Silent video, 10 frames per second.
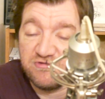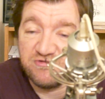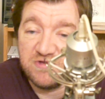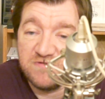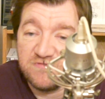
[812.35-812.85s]

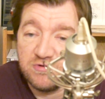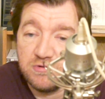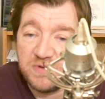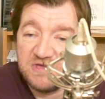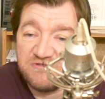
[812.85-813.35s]
overall
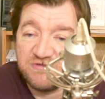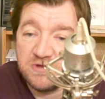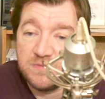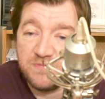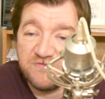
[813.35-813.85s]
based on
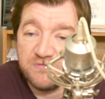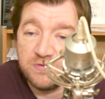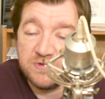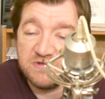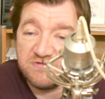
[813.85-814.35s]
their
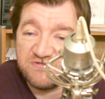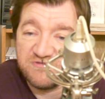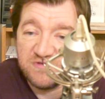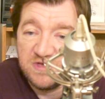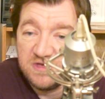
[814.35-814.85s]

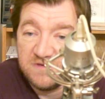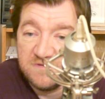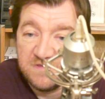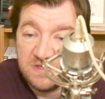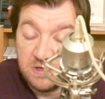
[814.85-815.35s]
performance
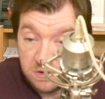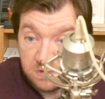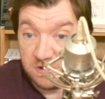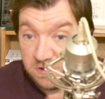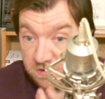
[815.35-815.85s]

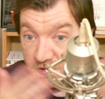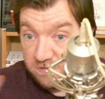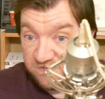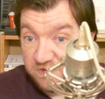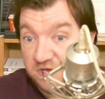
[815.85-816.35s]

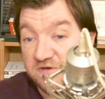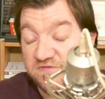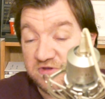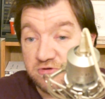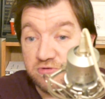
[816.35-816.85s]
over
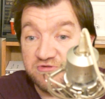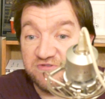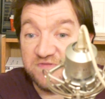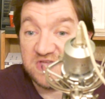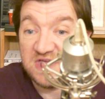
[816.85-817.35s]
the course
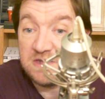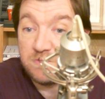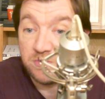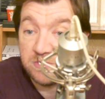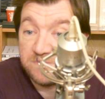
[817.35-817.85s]
of the game.
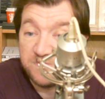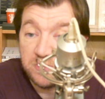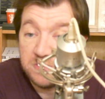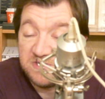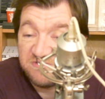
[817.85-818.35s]
But
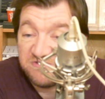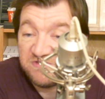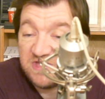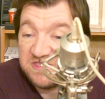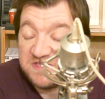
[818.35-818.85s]
Fulham, as I
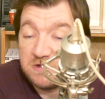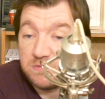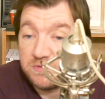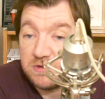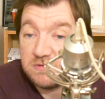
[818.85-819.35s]
say, I think they'll
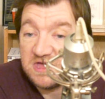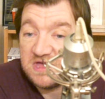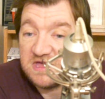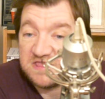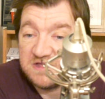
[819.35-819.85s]
be
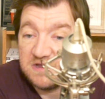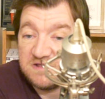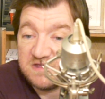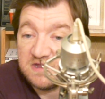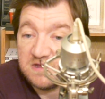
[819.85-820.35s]
okay. I think they
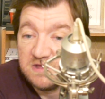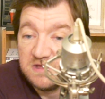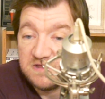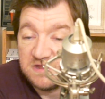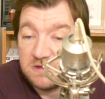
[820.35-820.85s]
did
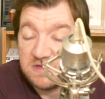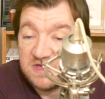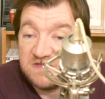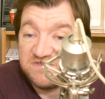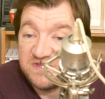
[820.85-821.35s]

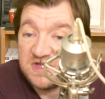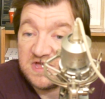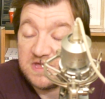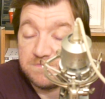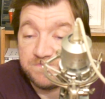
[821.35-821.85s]
okay tonight.